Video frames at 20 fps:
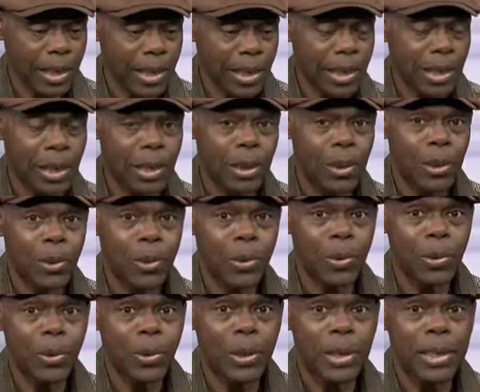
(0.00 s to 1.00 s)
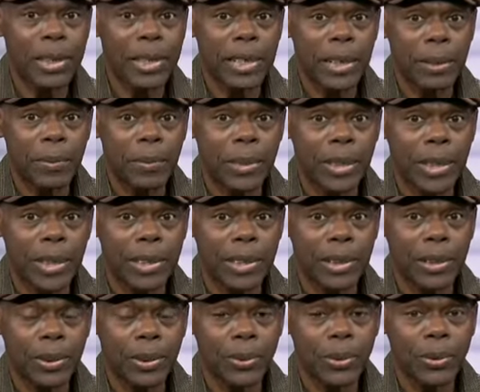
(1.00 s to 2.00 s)
uh, who helped
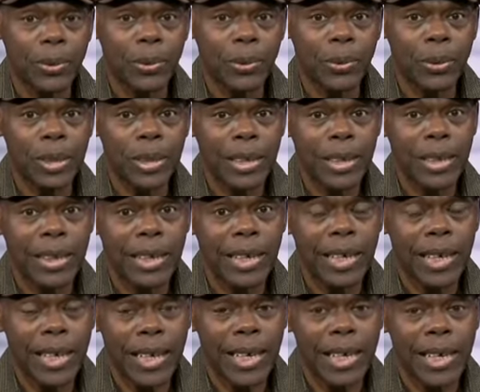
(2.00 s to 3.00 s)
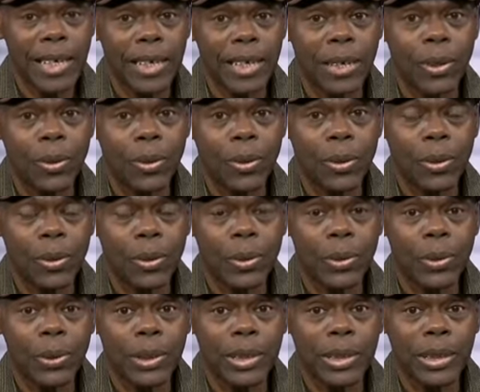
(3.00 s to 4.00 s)
us to end
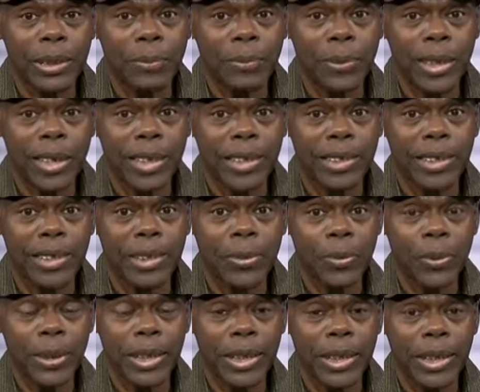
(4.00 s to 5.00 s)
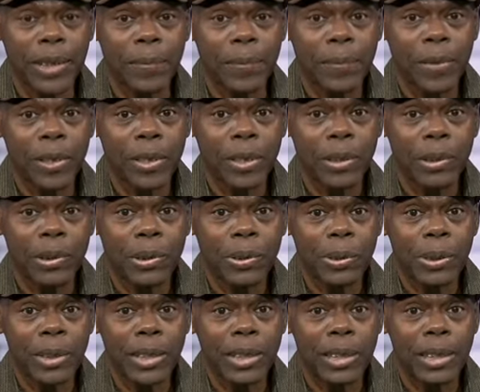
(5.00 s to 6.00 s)
colonialism, as it were,
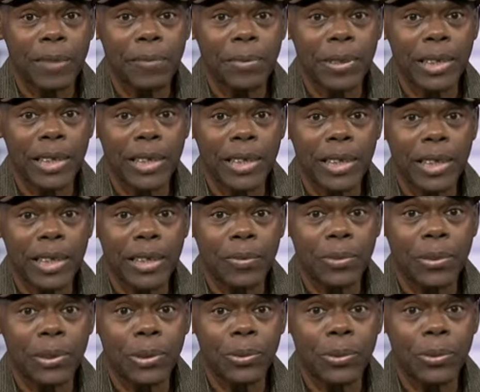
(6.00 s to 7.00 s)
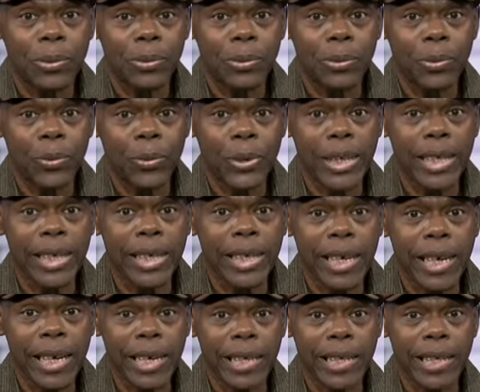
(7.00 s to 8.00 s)
so that African countries could
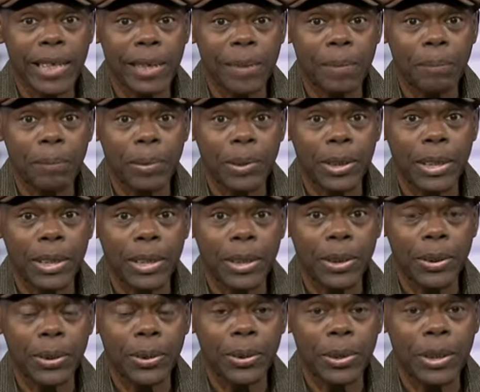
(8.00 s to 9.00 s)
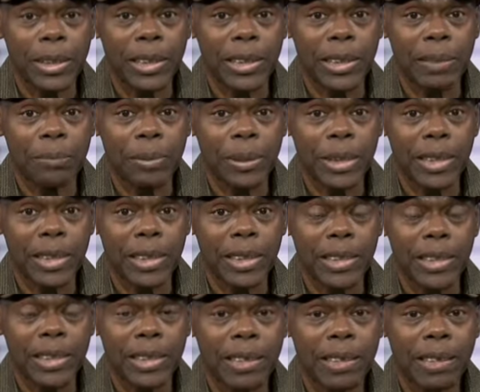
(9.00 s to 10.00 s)
regain political
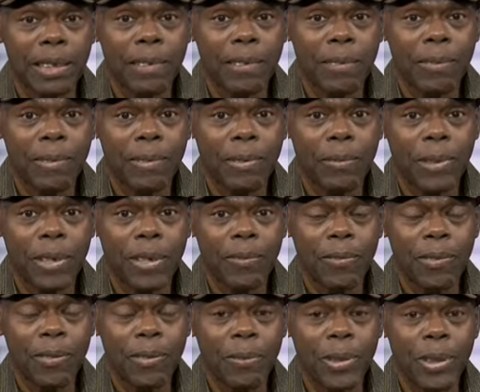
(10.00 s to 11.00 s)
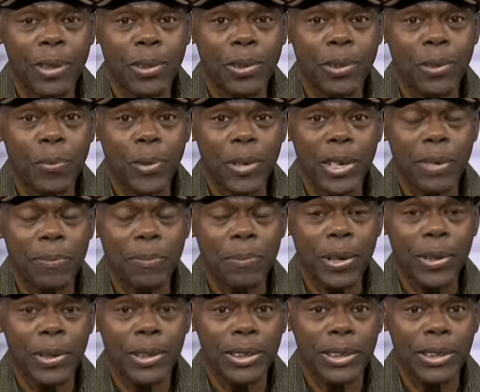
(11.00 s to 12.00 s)
independence from the former European
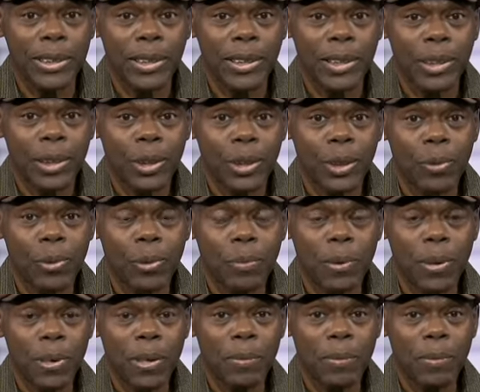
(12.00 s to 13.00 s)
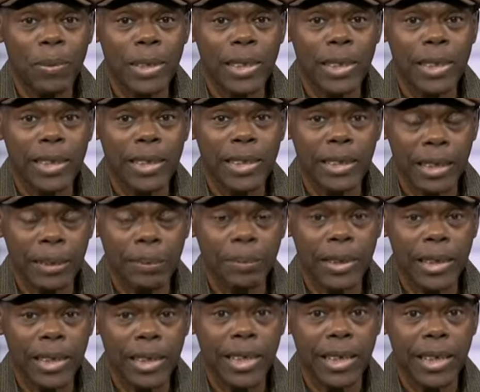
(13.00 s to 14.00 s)
powers. So we probably, in
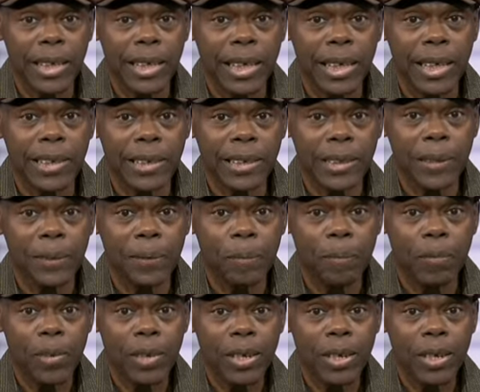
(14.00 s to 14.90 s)
this particular case,